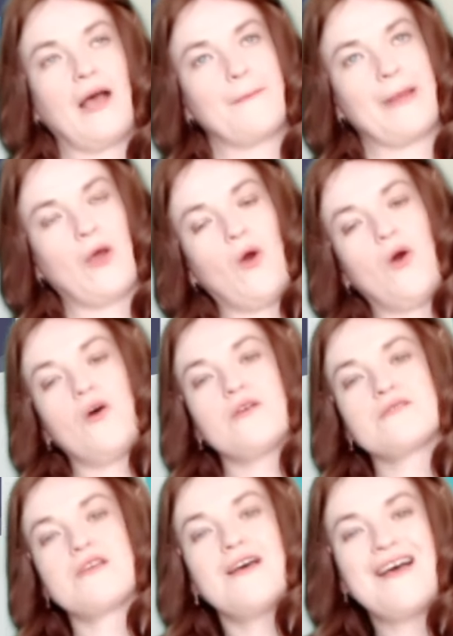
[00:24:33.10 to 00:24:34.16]

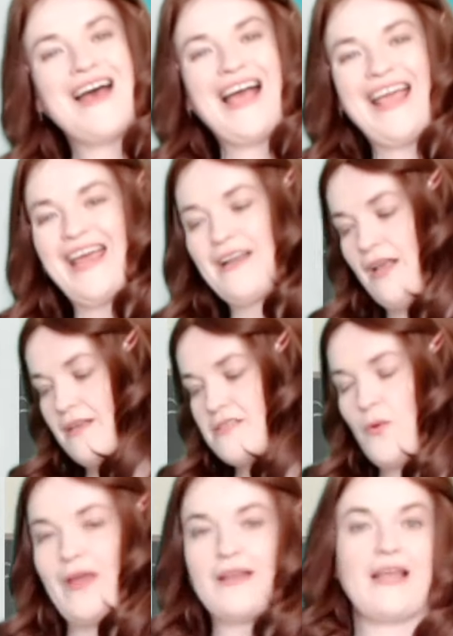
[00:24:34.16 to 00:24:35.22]
because again, it's
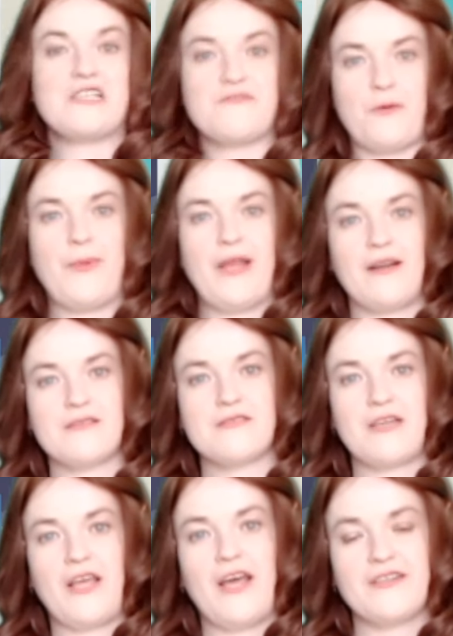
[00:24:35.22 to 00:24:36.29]
quite nice for parents
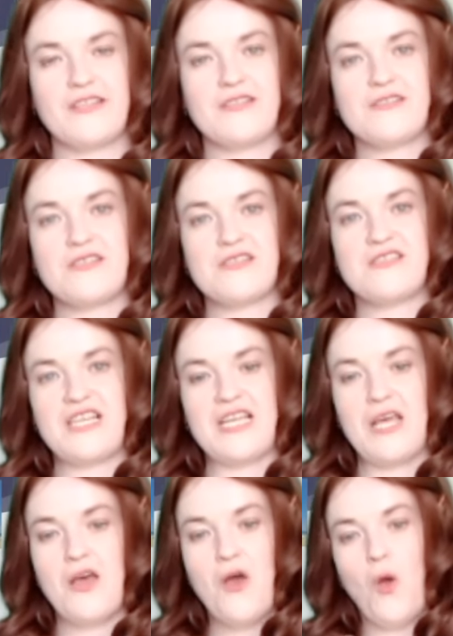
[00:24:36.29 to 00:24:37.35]
and guardians to
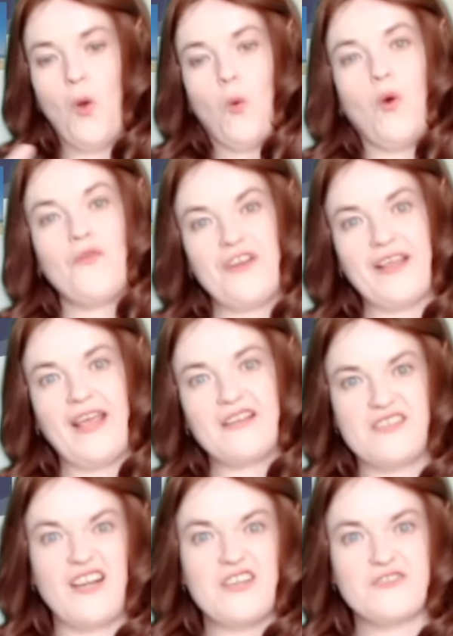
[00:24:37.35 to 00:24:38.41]
see what their kids
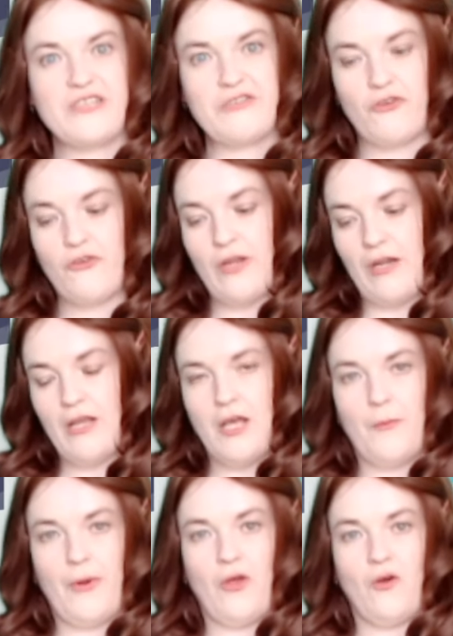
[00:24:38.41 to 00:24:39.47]
are actually doing,
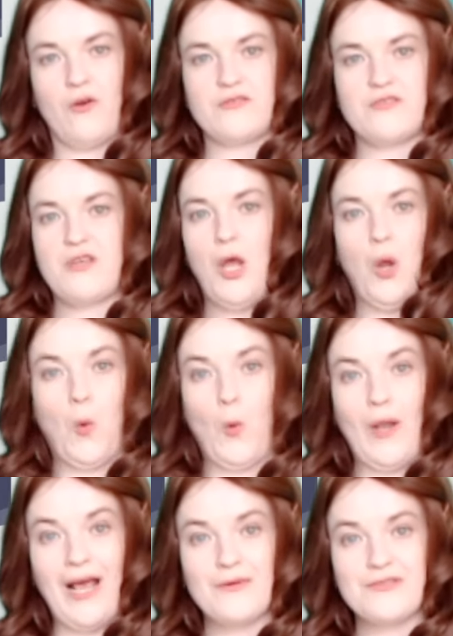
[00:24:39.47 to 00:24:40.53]
because when
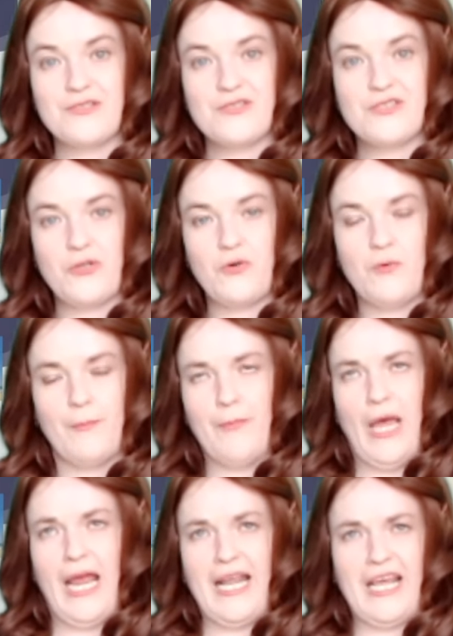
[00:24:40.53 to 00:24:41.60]
I was at school
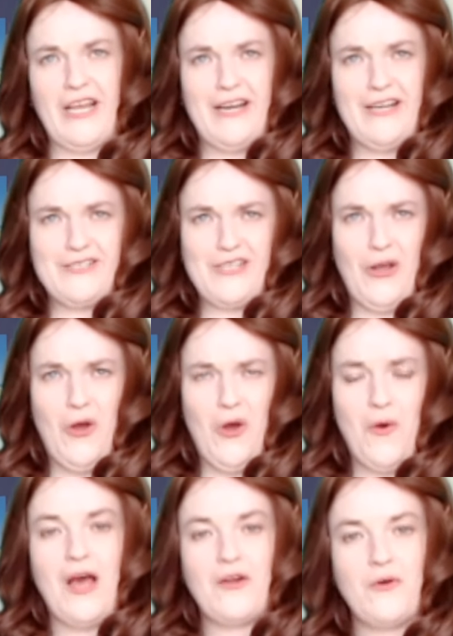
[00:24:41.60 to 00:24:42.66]
many years
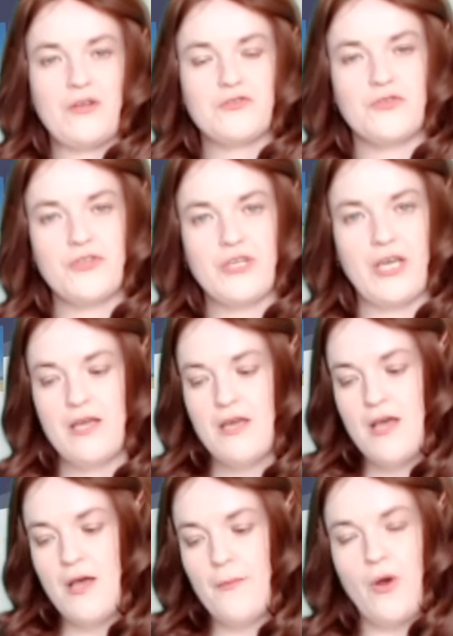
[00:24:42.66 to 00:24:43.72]
ago, I know I don't look it,
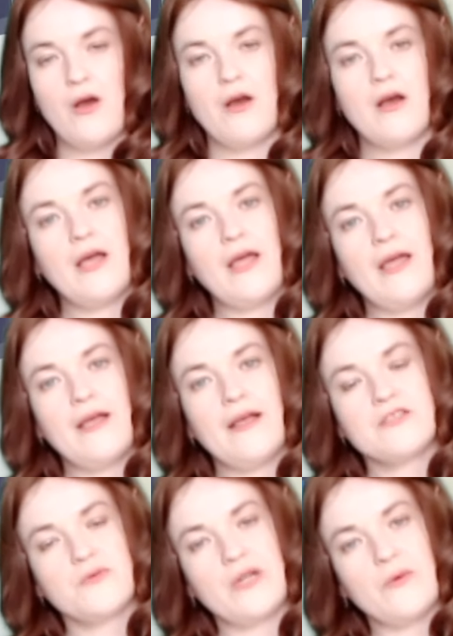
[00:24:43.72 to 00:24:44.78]
but uh,
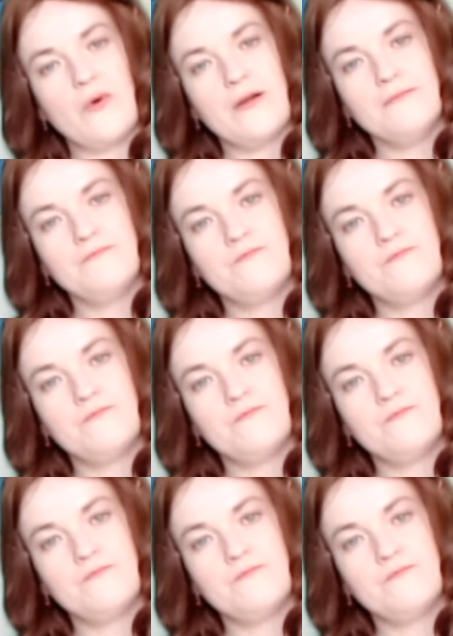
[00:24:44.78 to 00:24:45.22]
twenty-one,